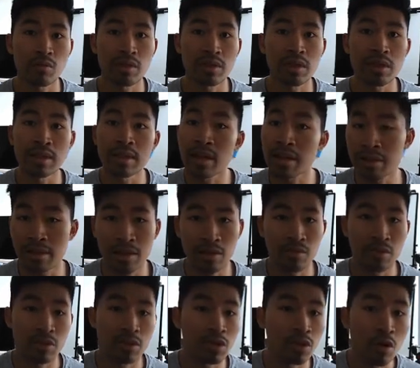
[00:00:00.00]
with
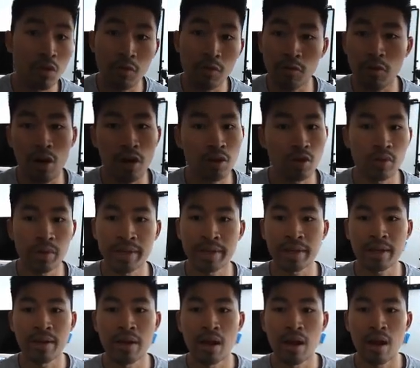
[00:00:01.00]
nothing, with no
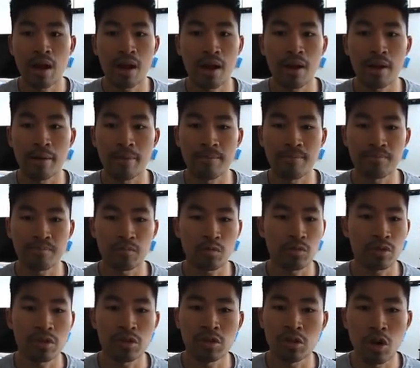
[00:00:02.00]
following,
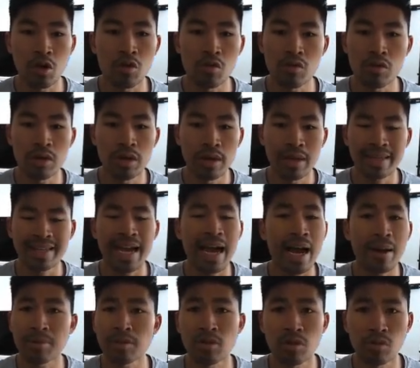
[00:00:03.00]
with no
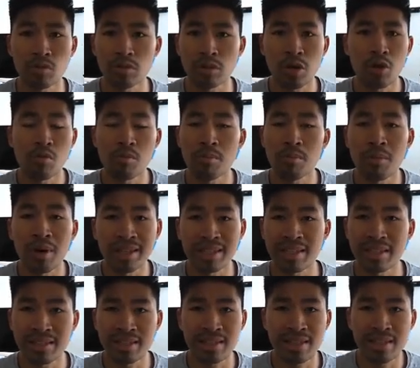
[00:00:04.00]
capital, no
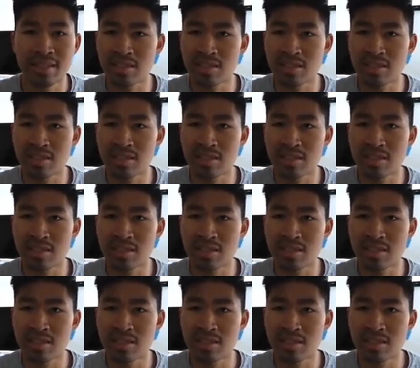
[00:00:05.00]
money to get